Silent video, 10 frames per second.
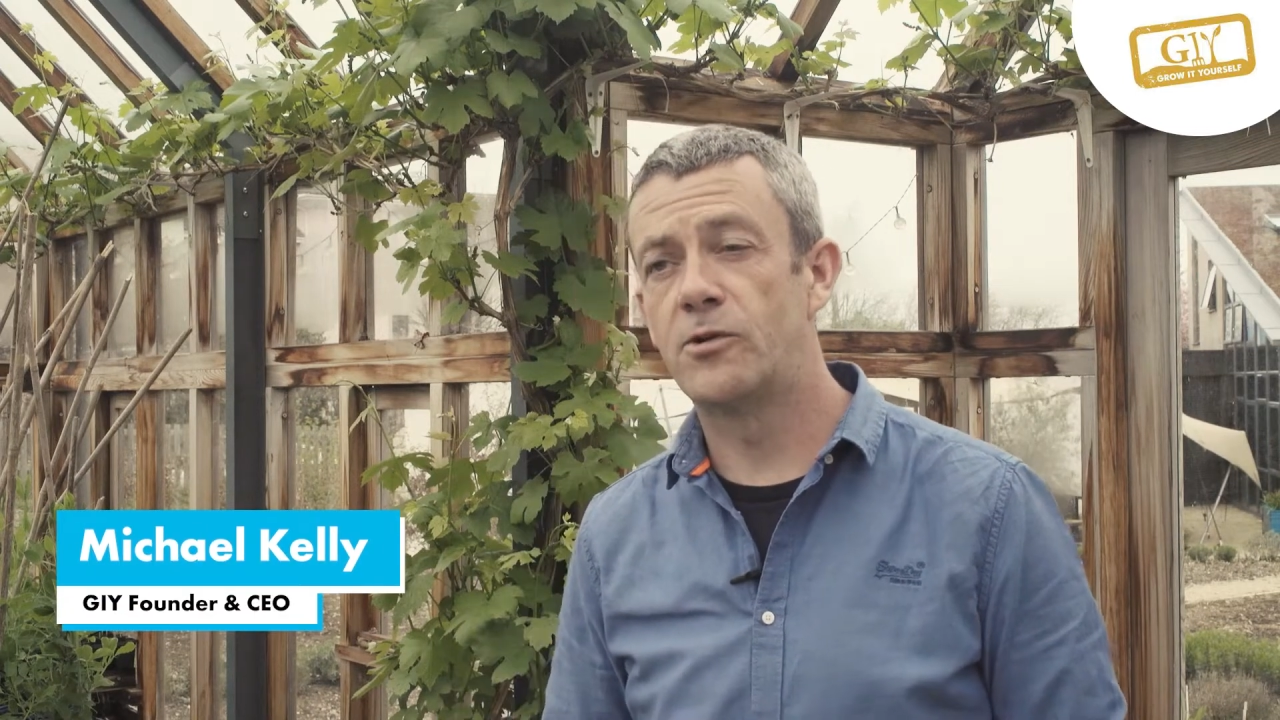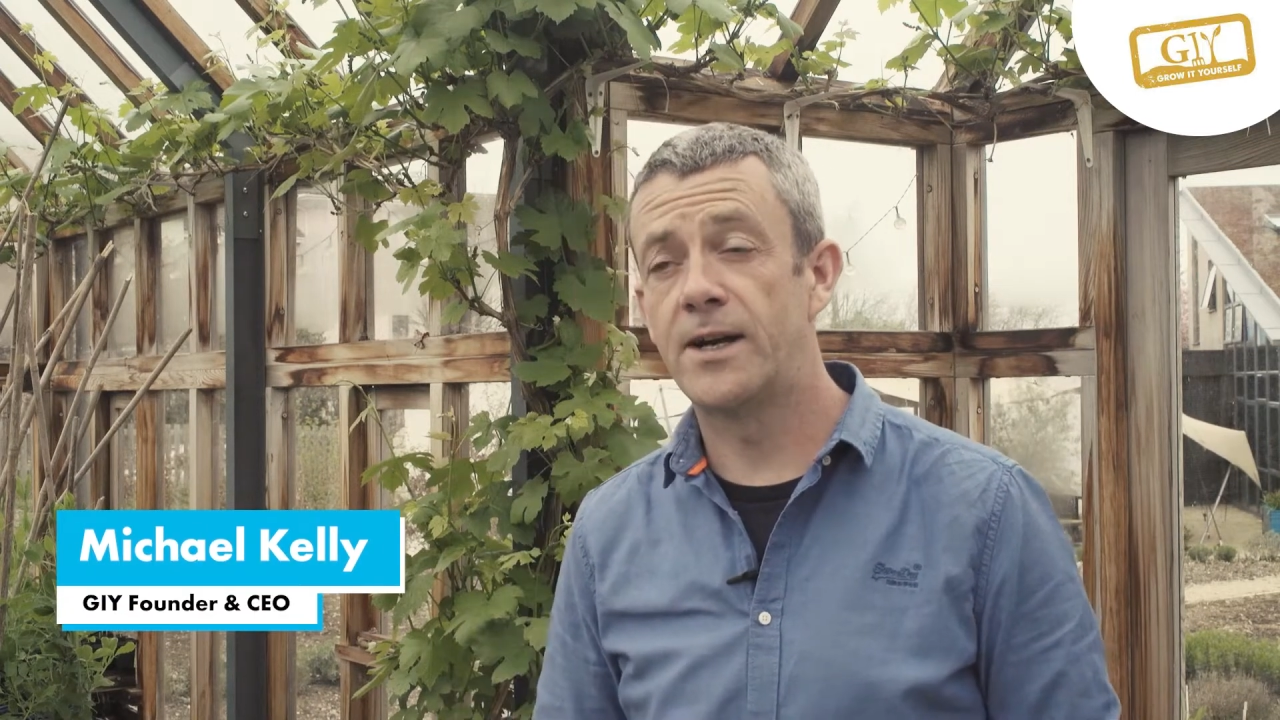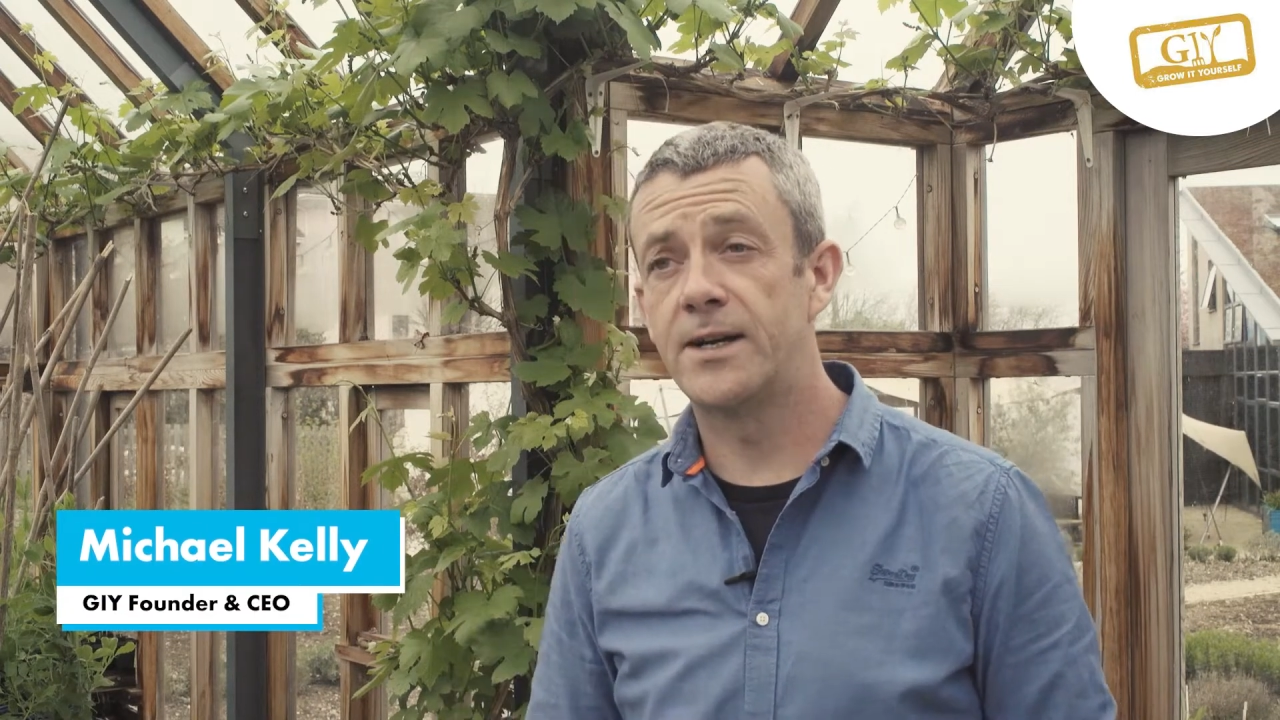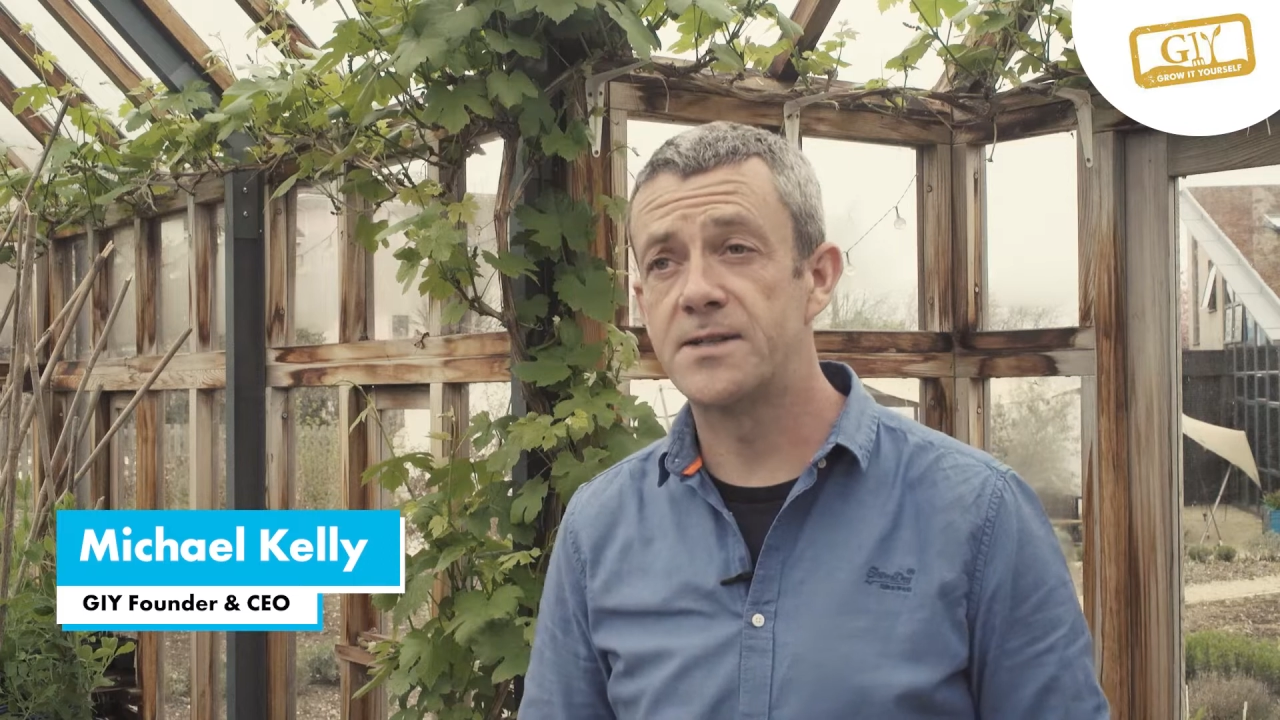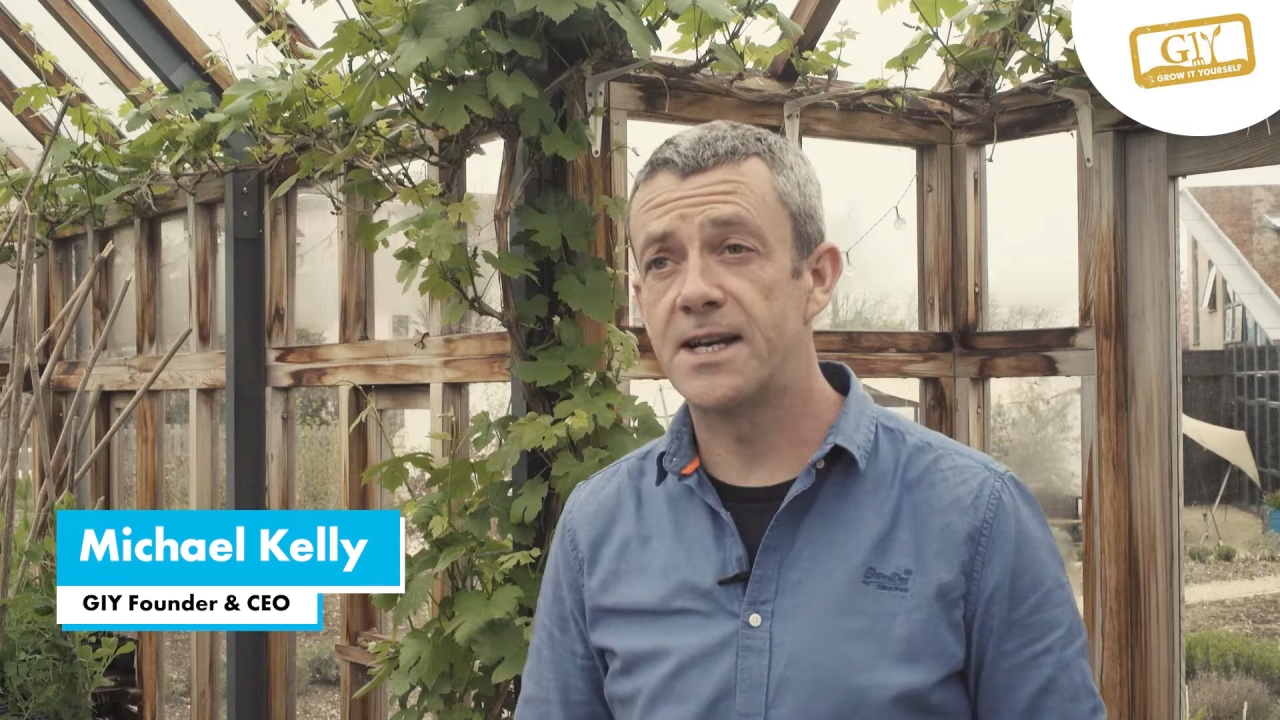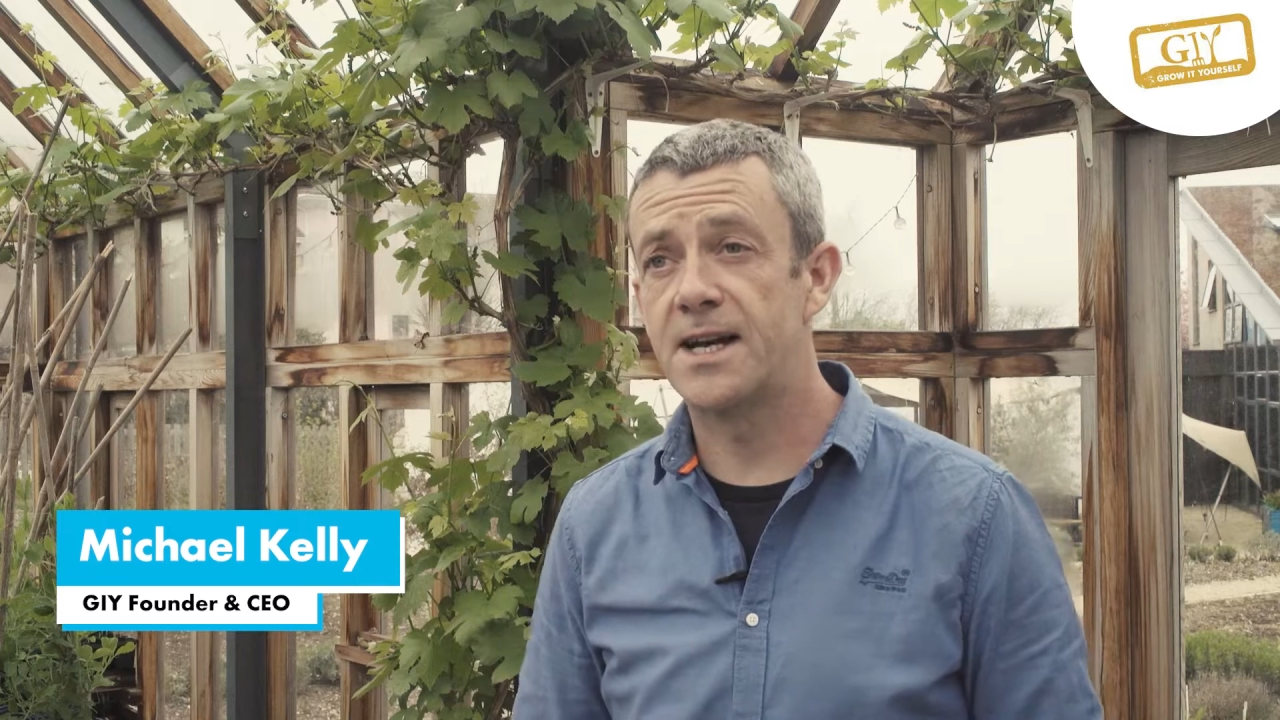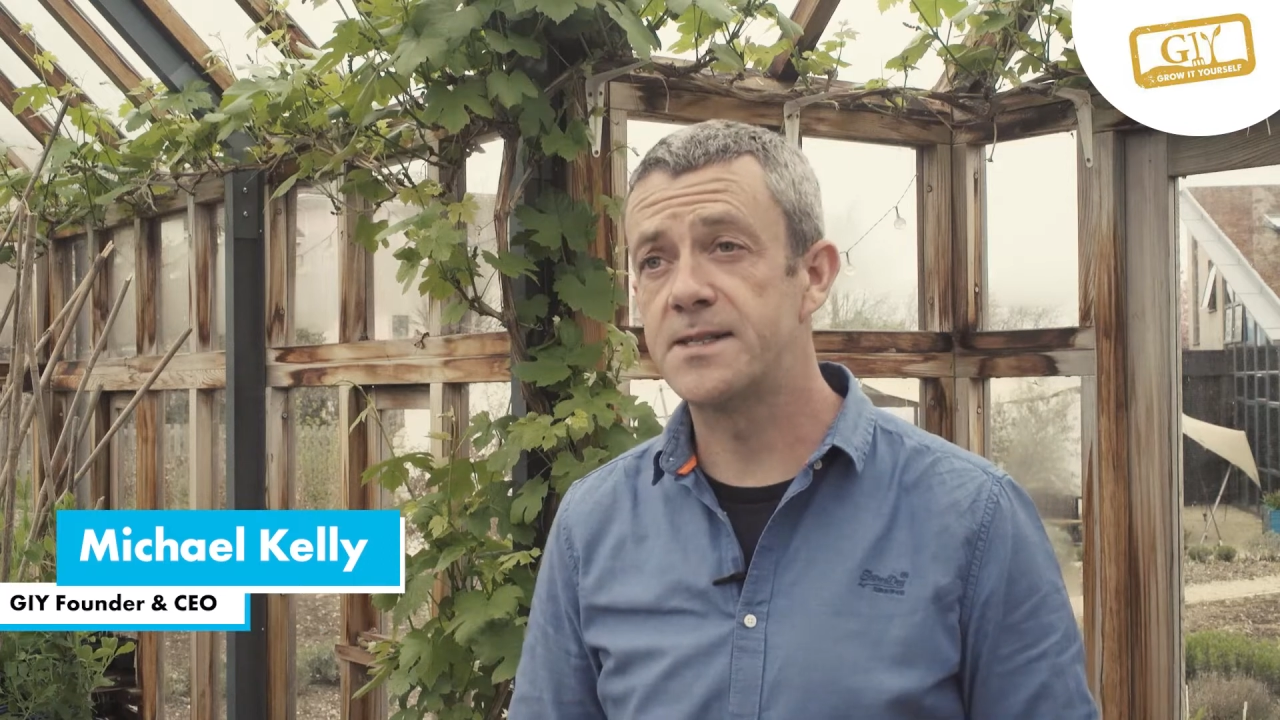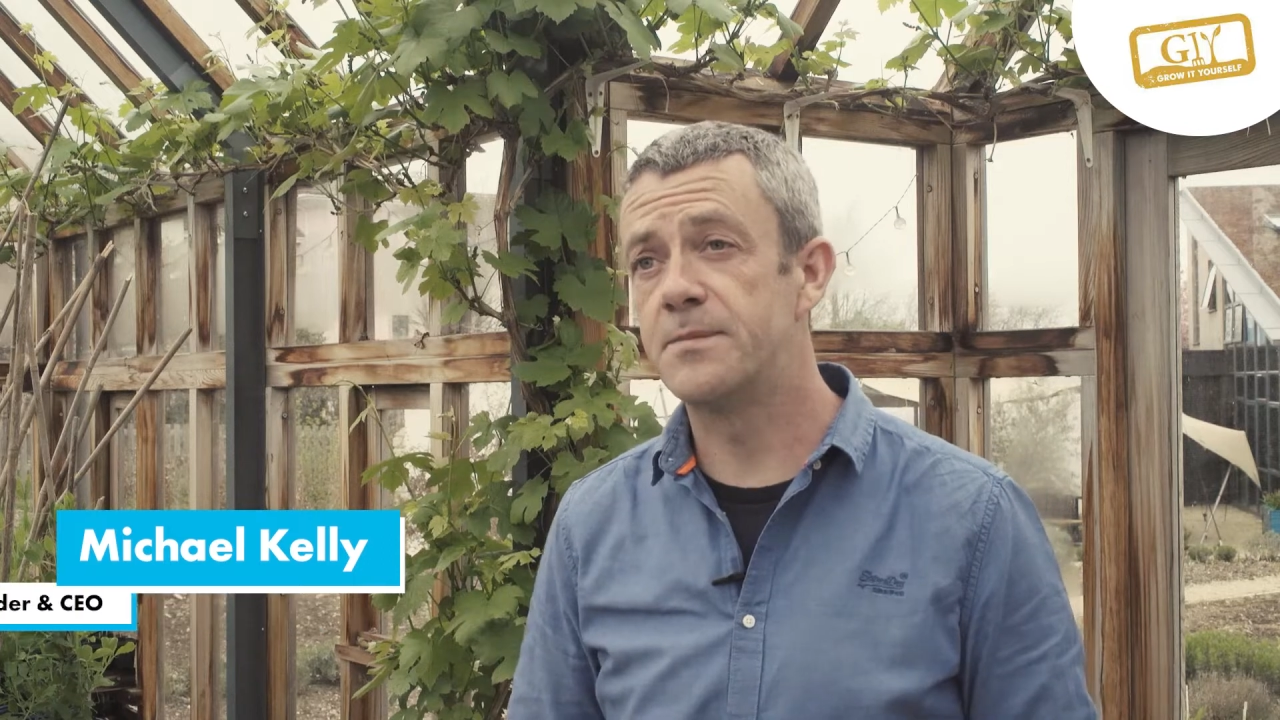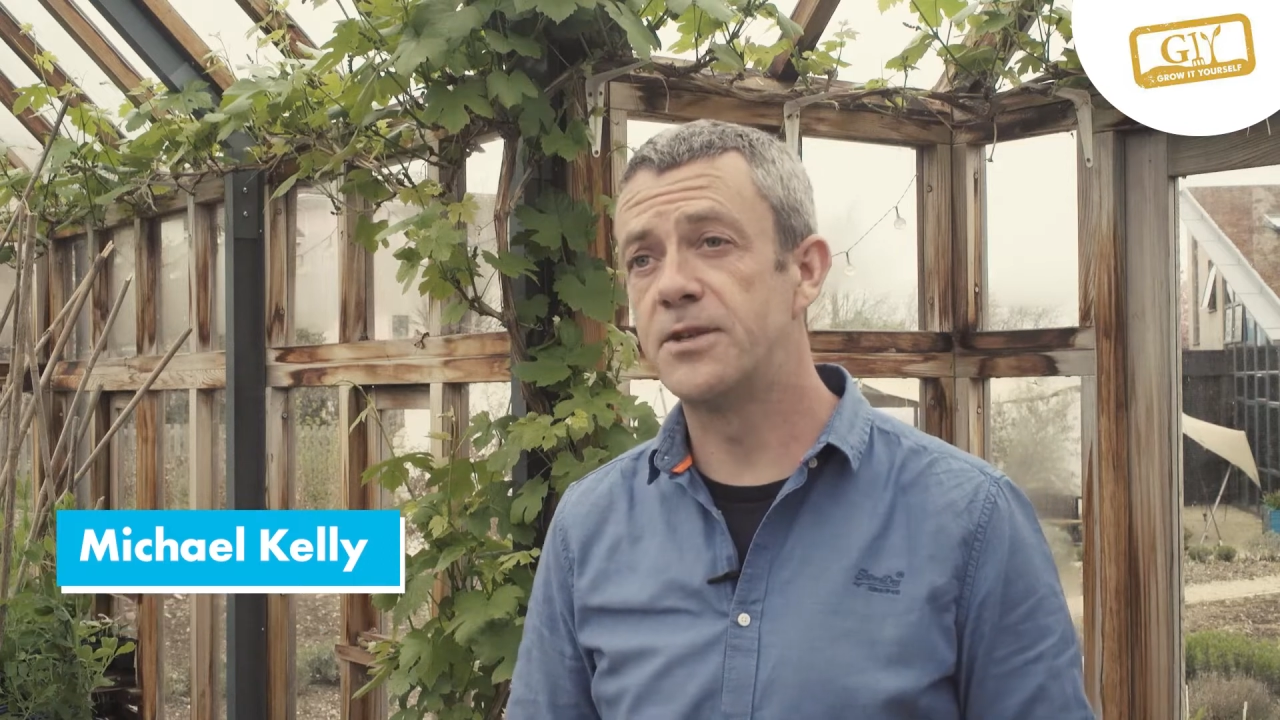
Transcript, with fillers: greenhouse gas